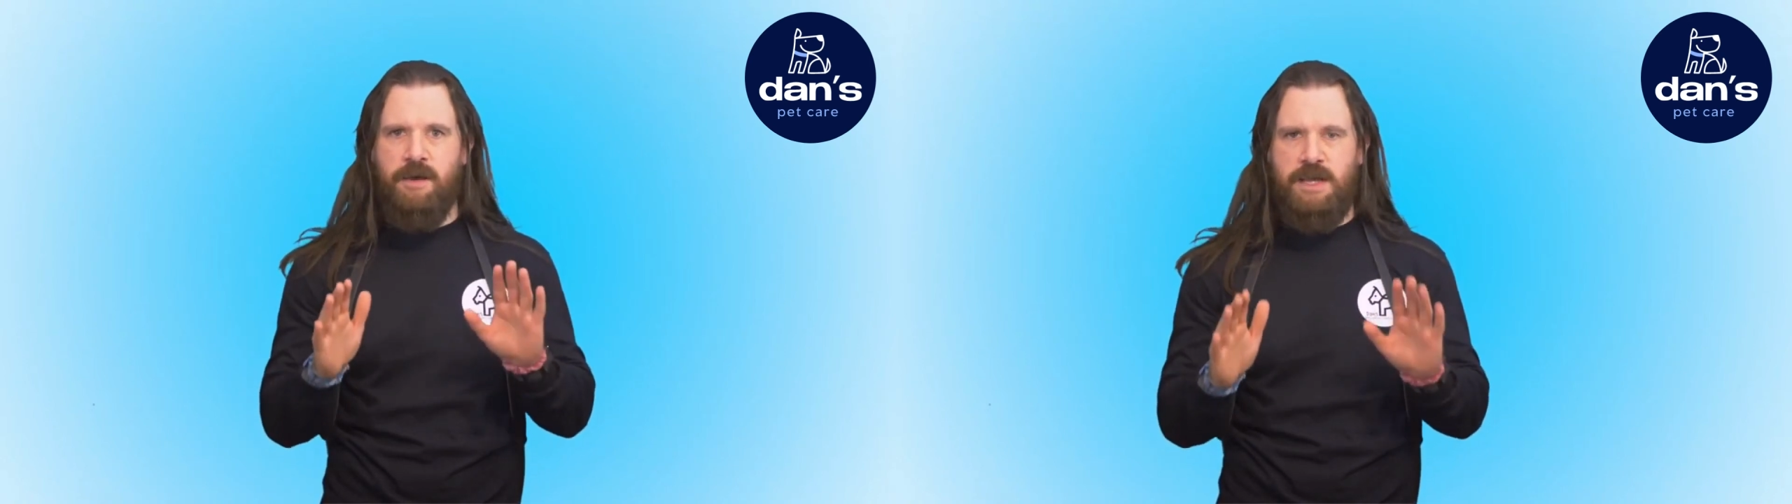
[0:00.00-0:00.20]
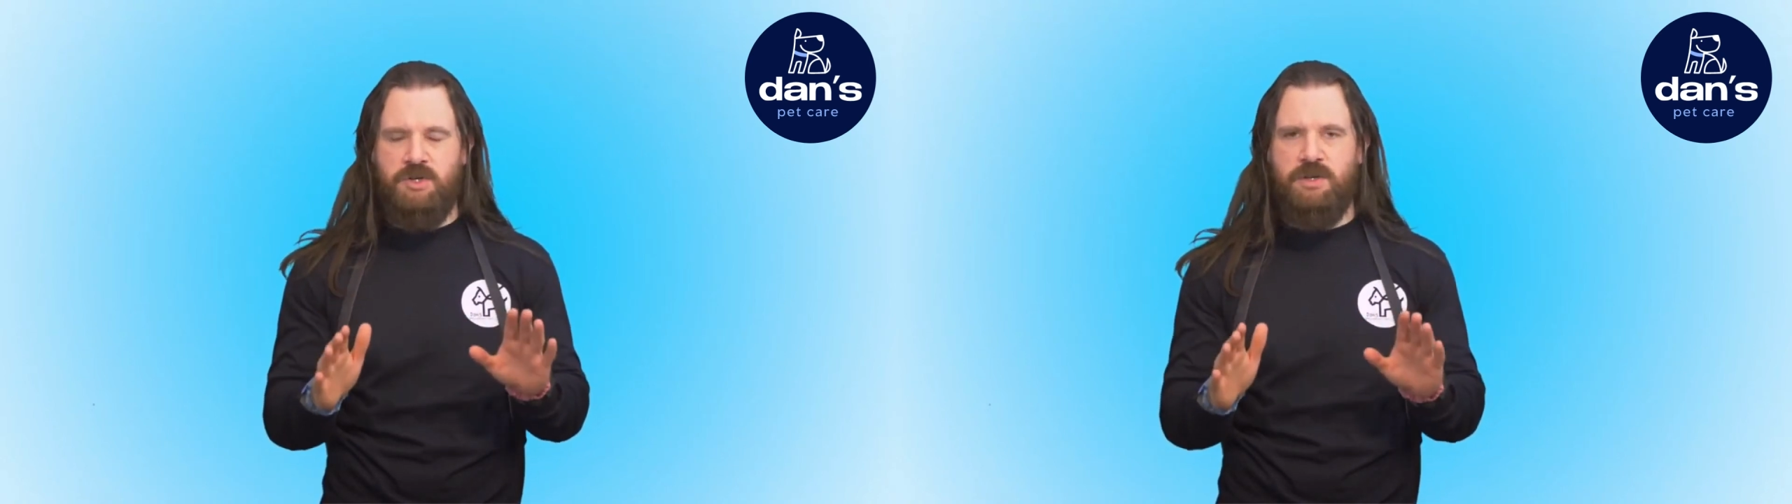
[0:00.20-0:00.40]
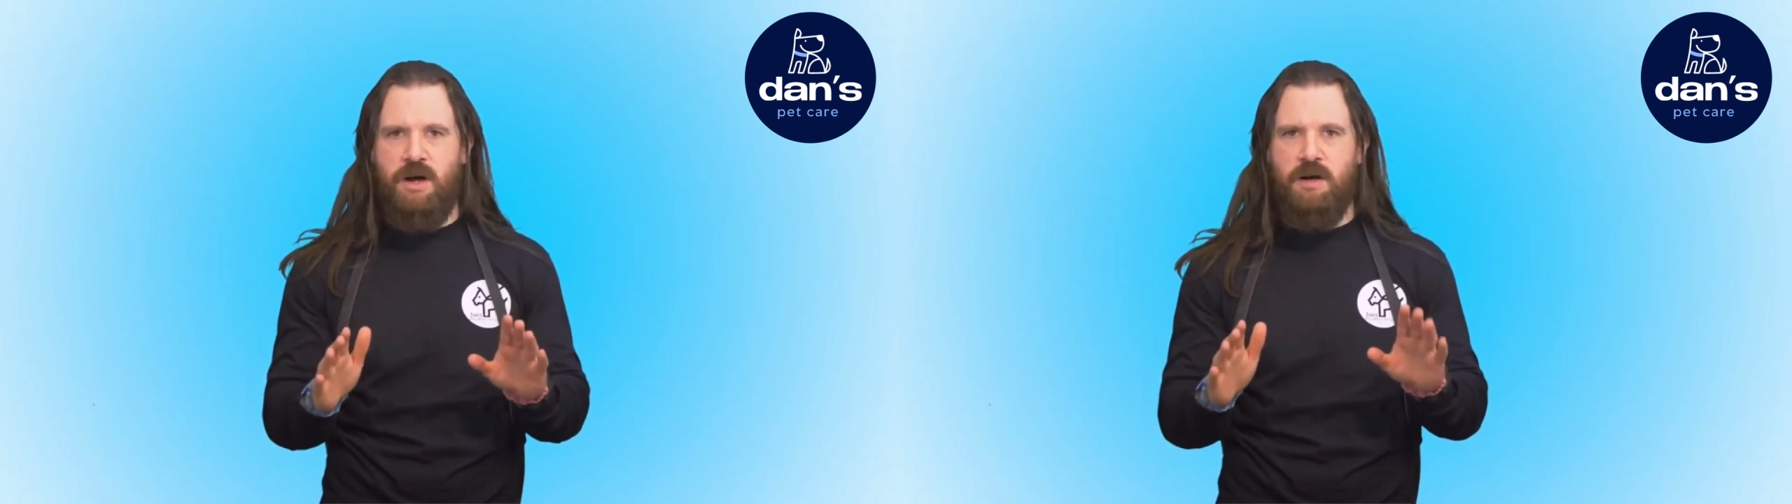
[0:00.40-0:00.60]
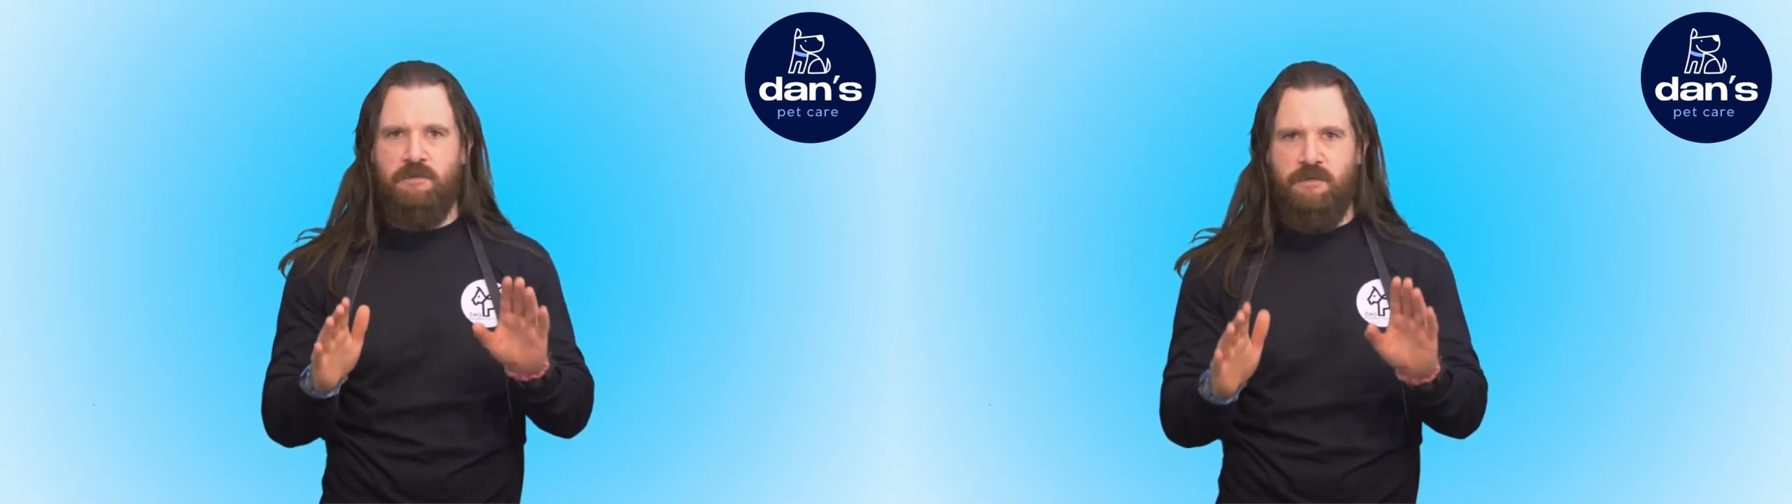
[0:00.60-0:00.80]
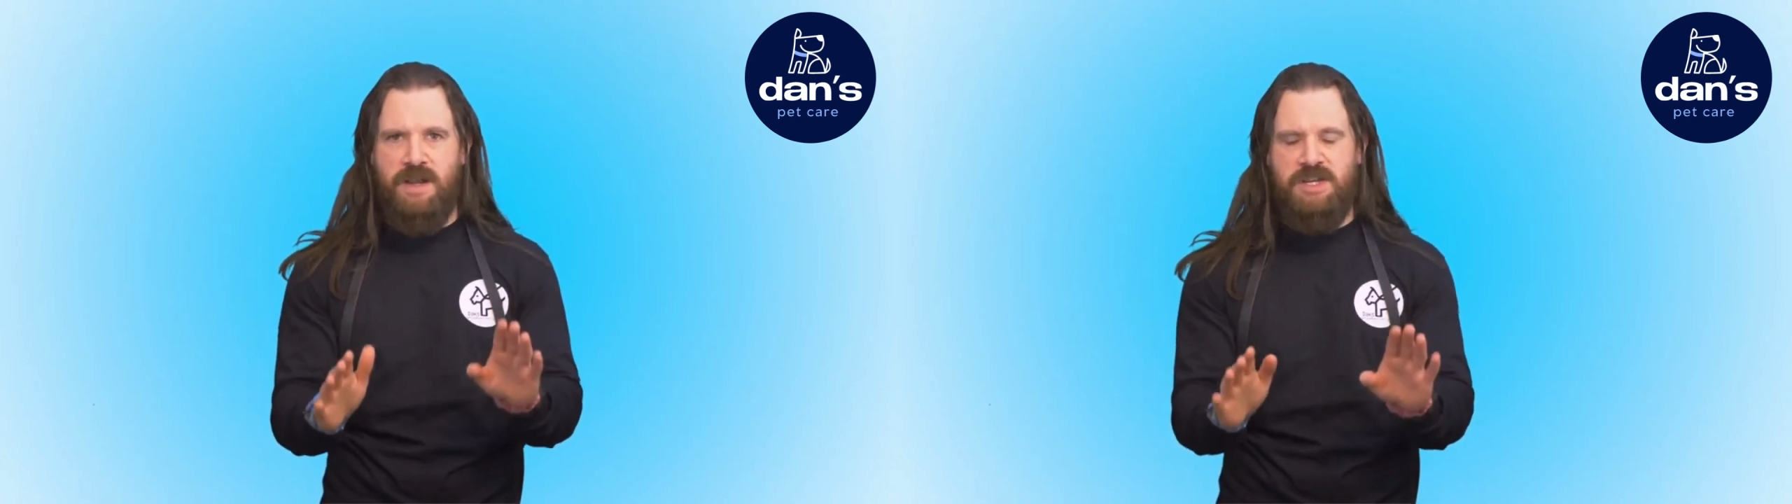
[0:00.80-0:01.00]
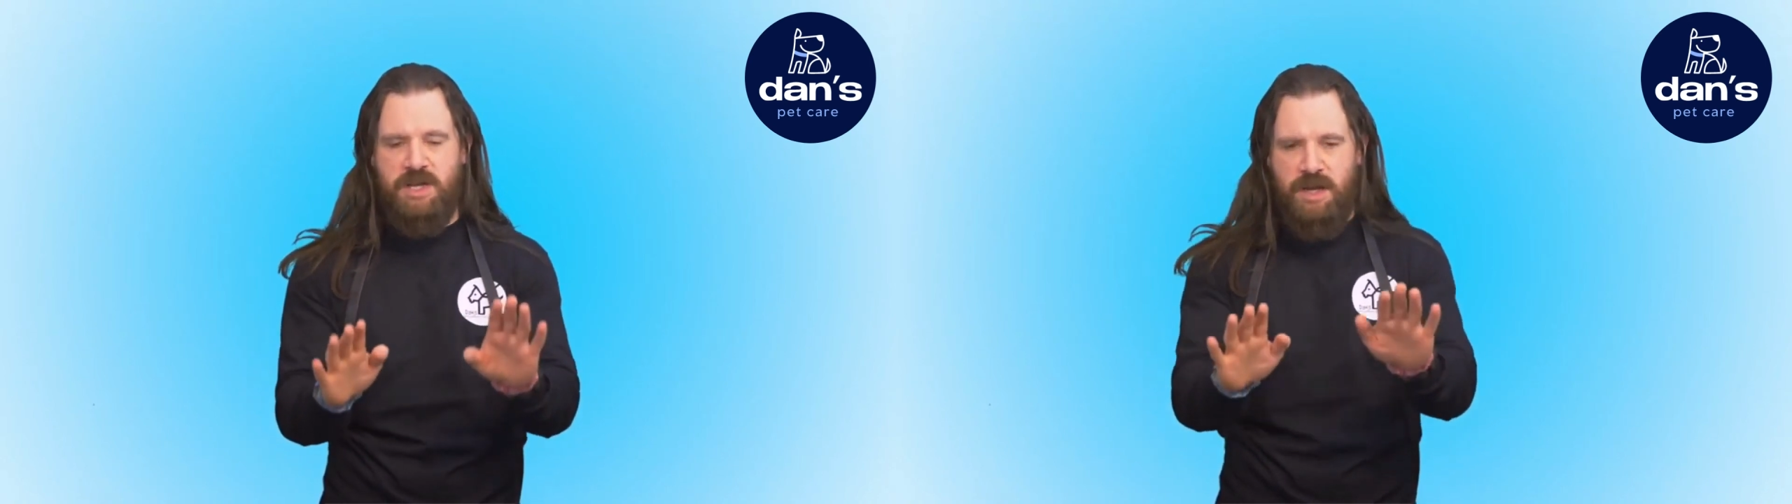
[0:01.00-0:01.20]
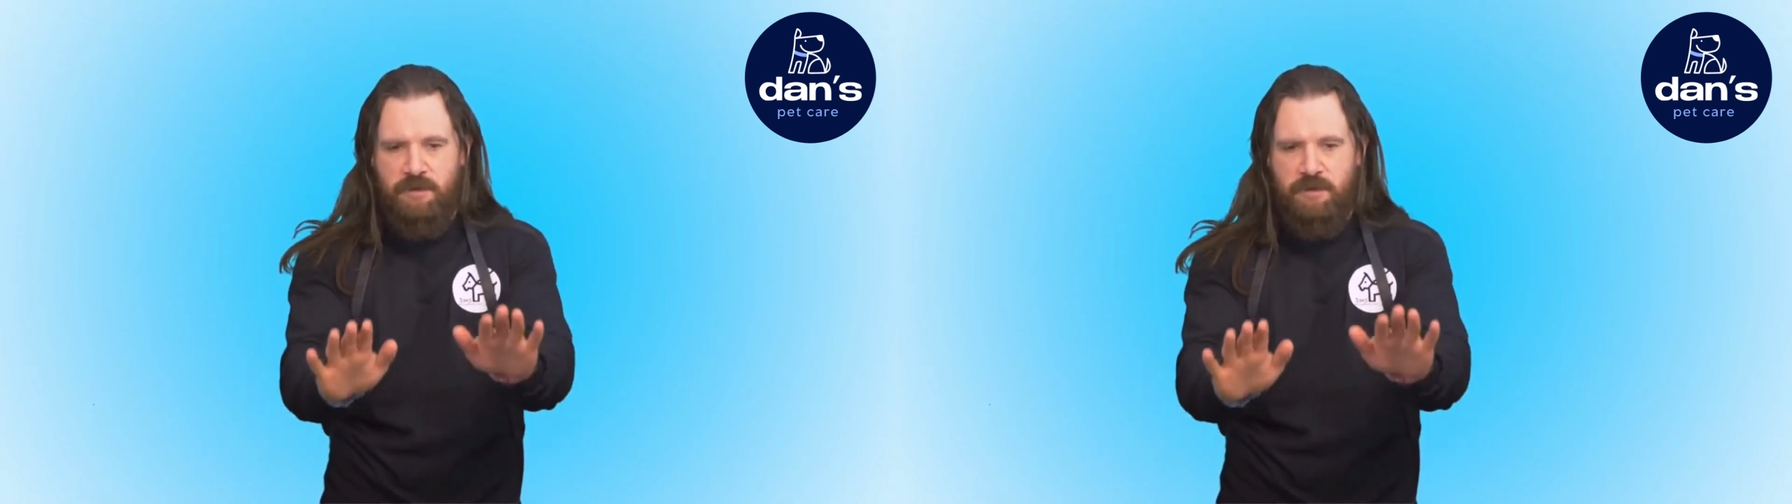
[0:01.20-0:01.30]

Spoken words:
get your dog finish in